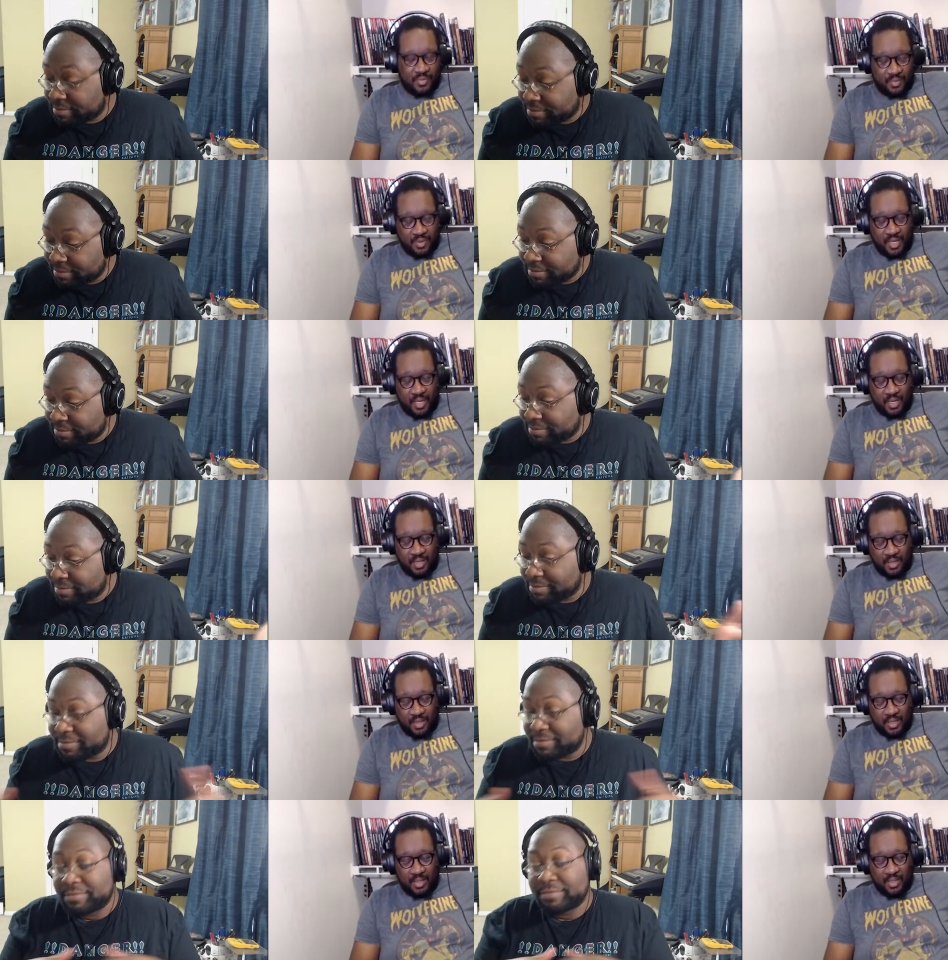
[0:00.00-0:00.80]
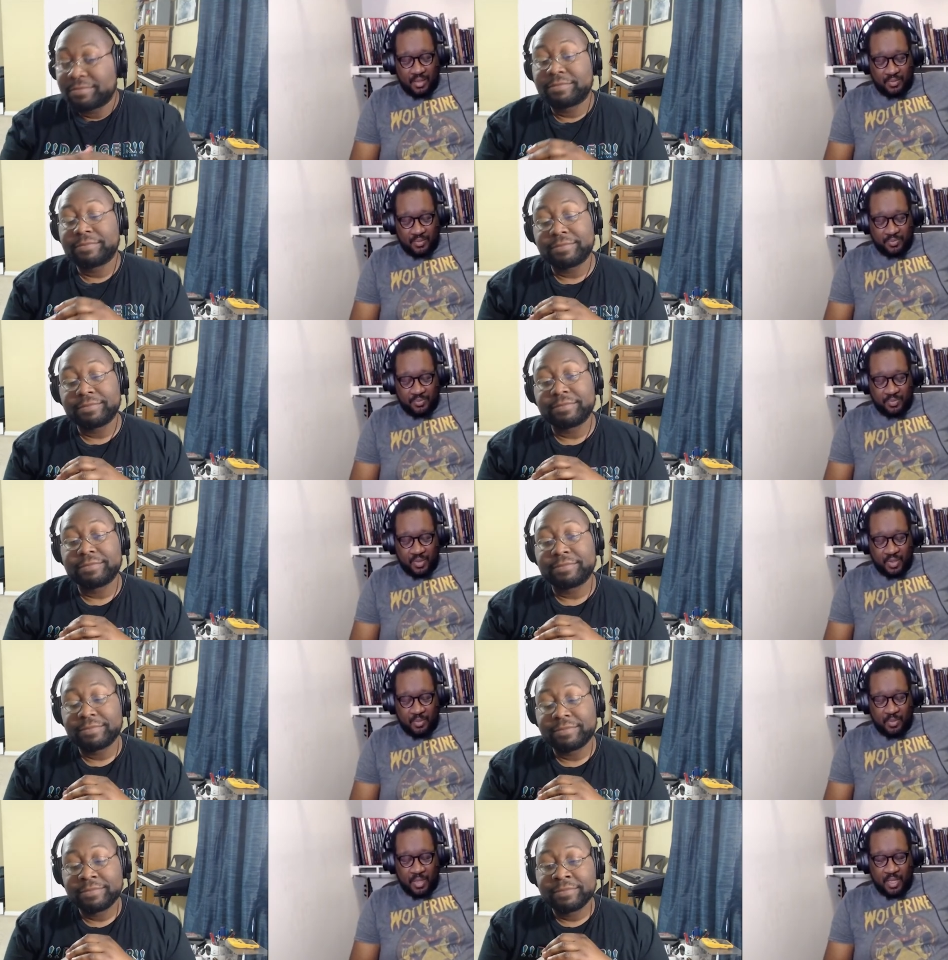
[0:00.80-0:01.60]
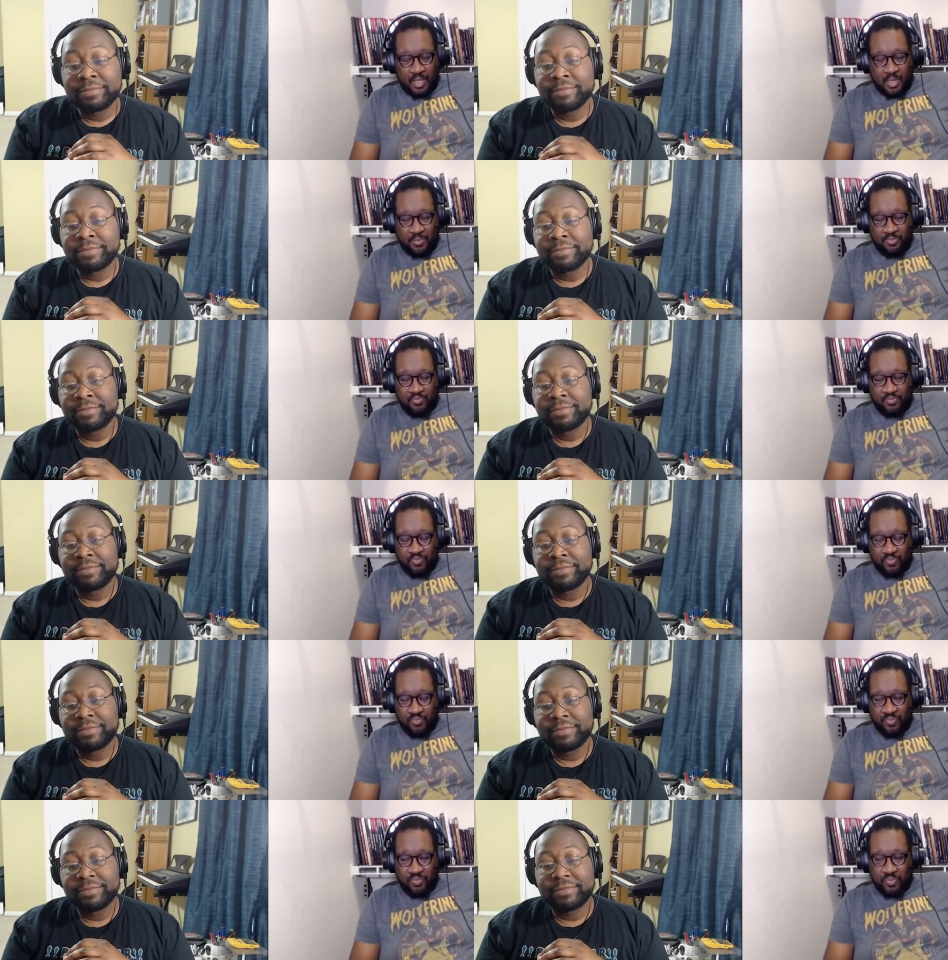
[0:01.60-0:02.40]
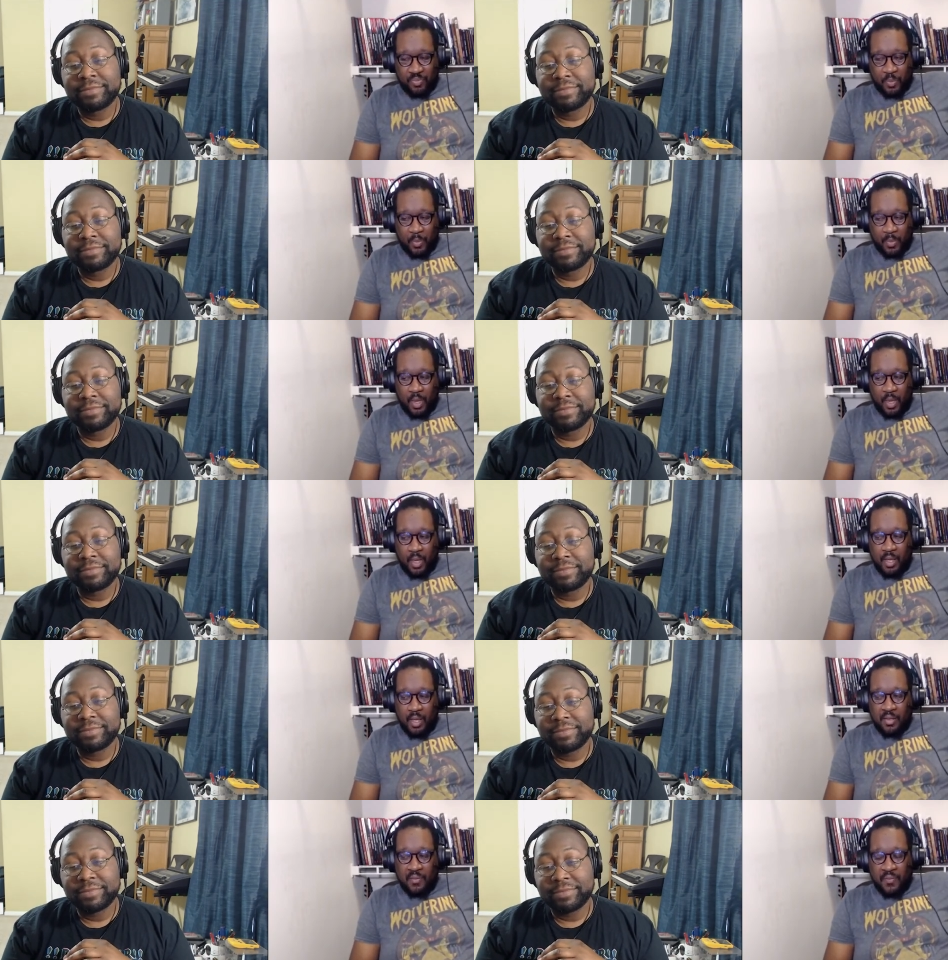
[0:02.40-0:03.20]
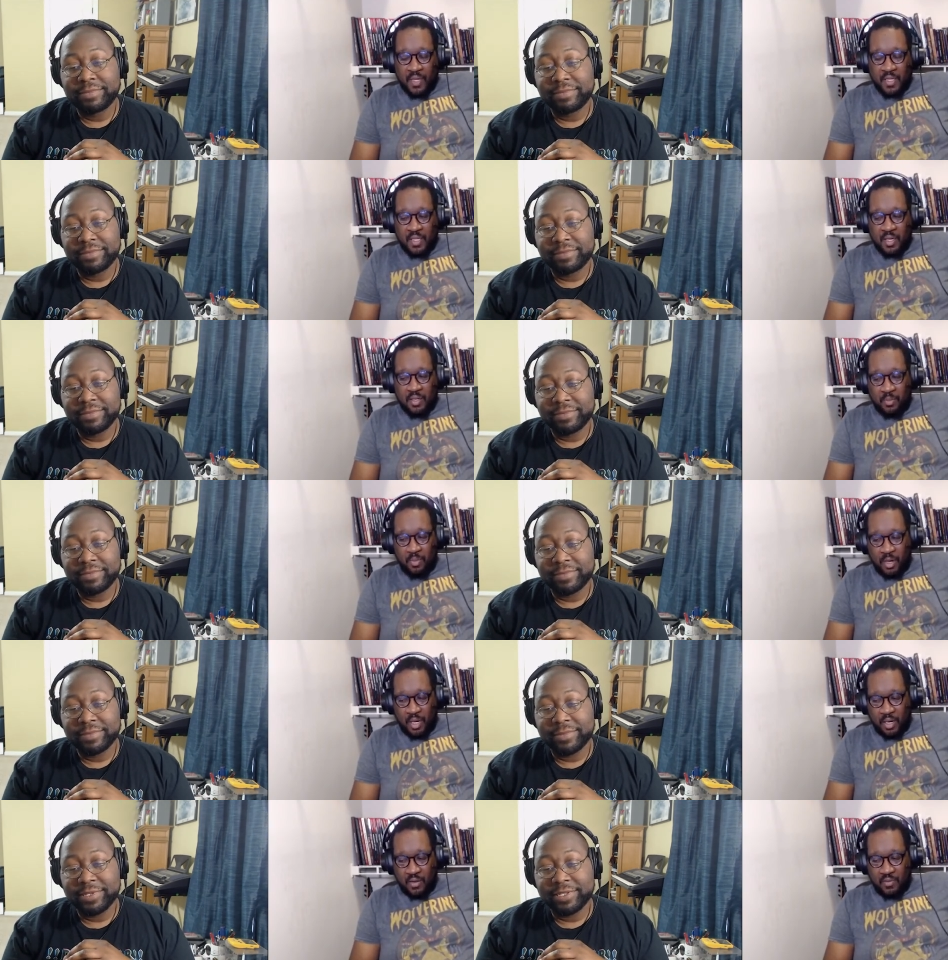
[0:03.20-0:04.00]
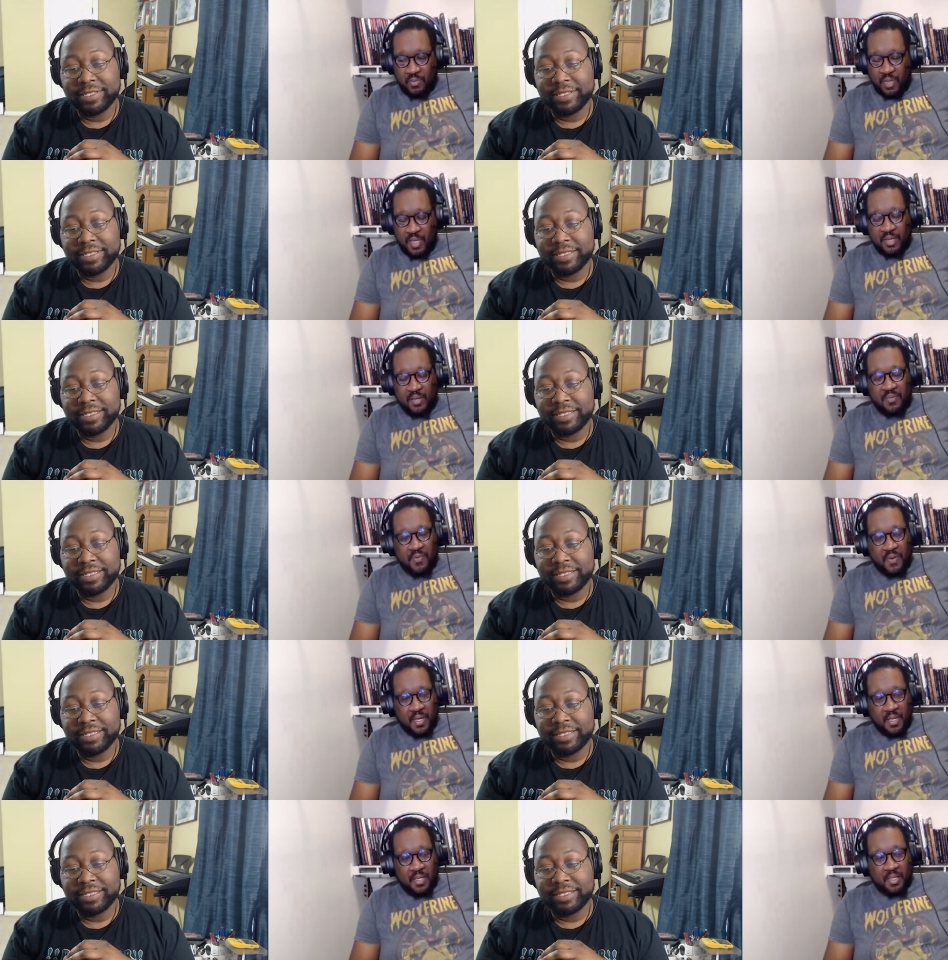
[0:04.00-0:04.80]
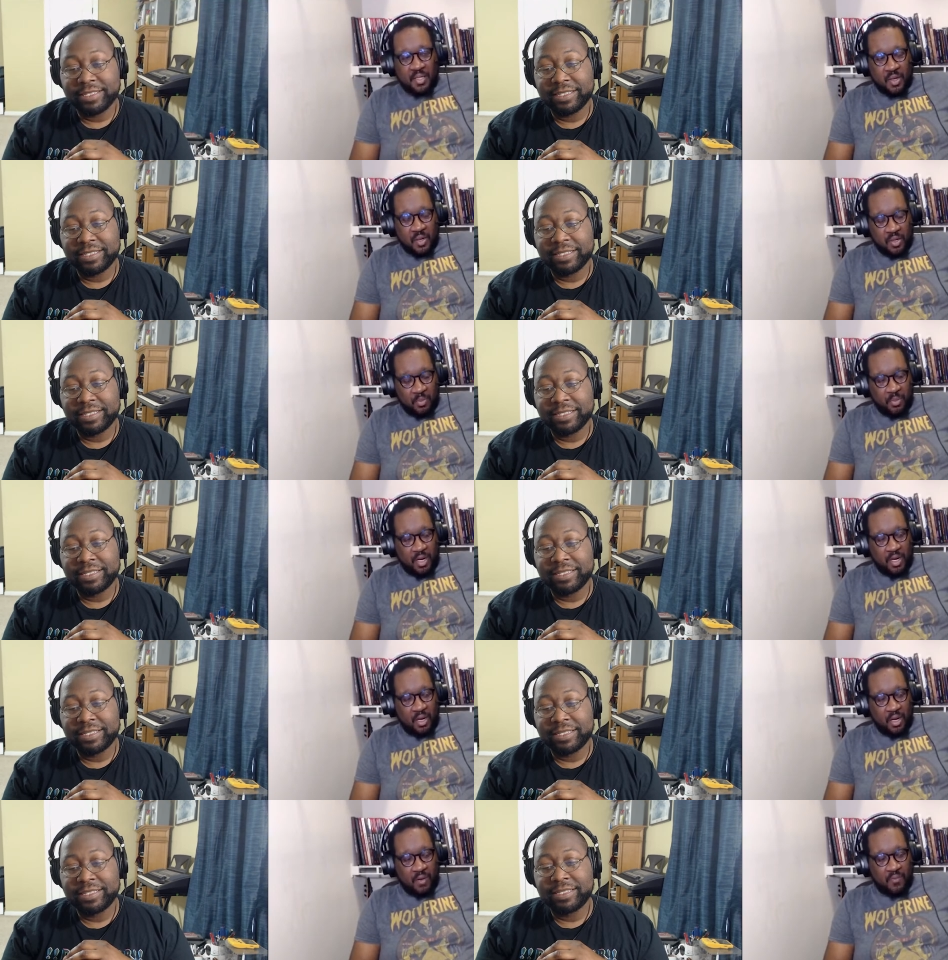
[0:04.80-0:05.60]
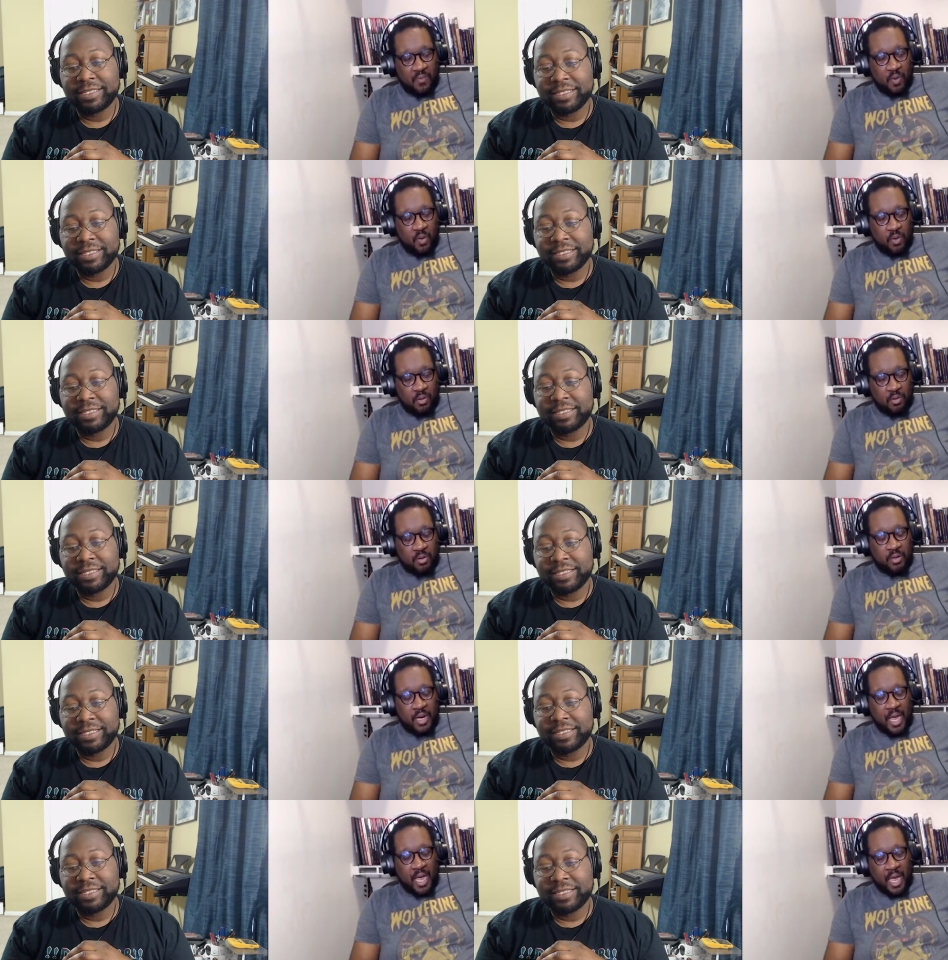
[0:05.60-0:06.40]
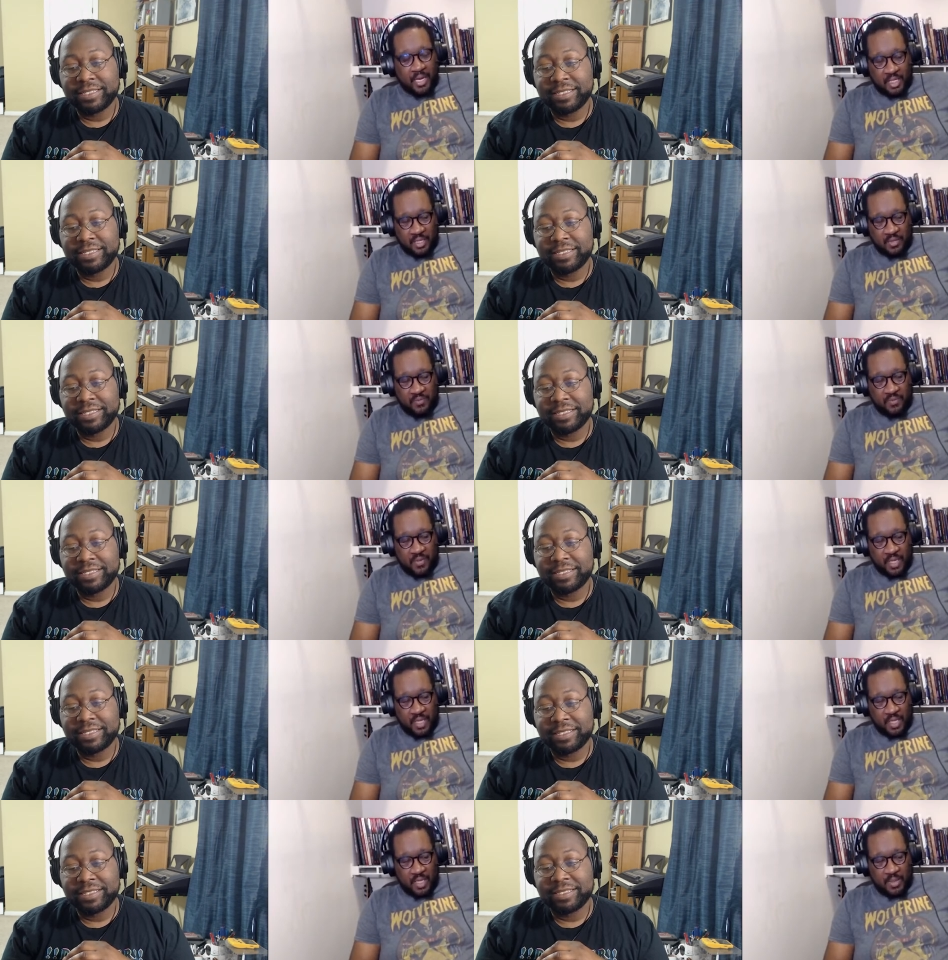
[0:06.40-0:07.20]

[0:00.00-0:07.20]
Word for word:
Speaker 1: Yeah. But um it's a fun turn your brain off. It's a fun turn your brain off horror action flick.